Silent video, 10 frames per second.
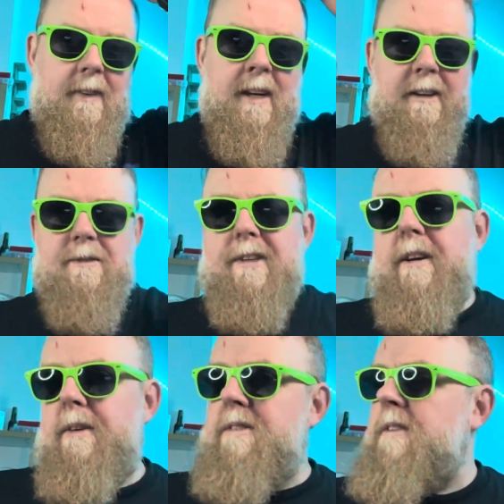I don't see
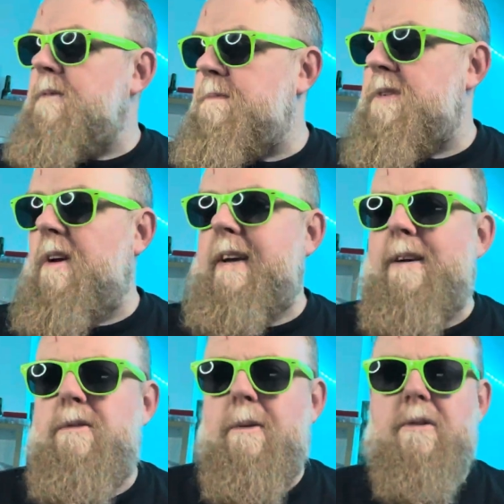any reason to start now,
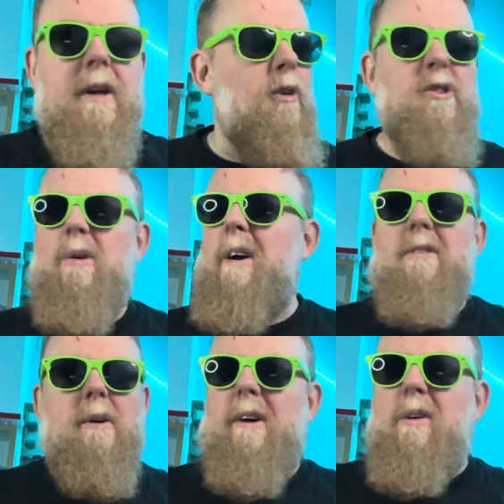to be honest with you. Or do I
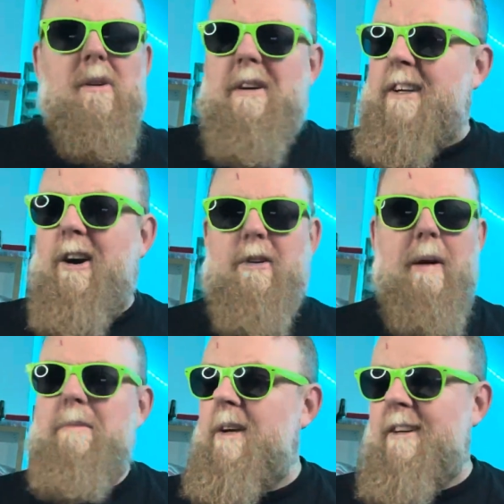do it all the time? I can't
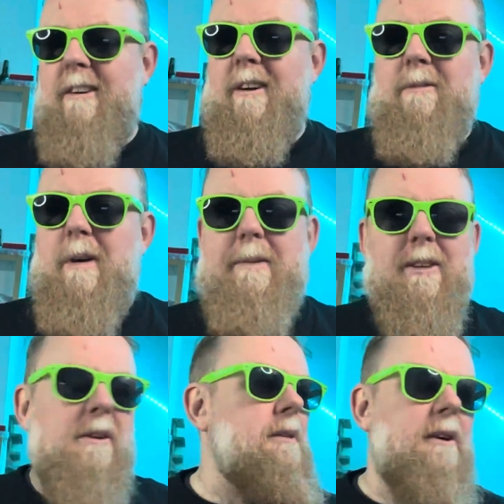remember. I don't know. Maybe I
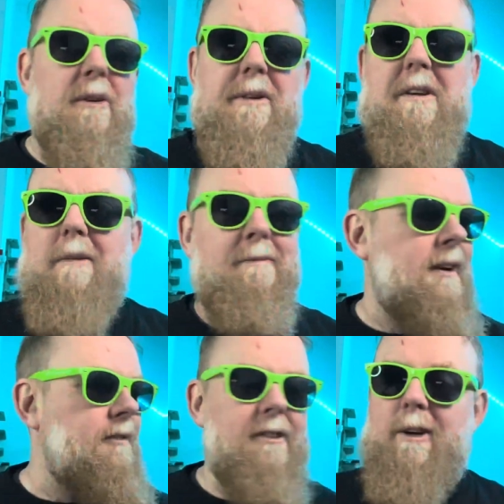do do it all the time.
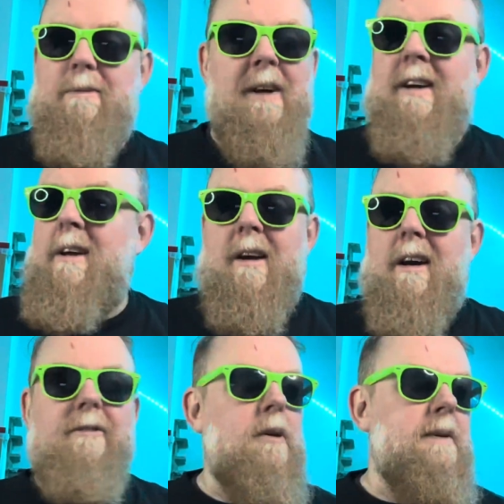I've no
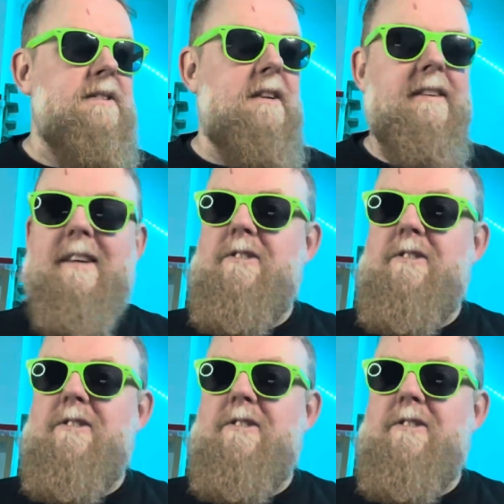pissing idea.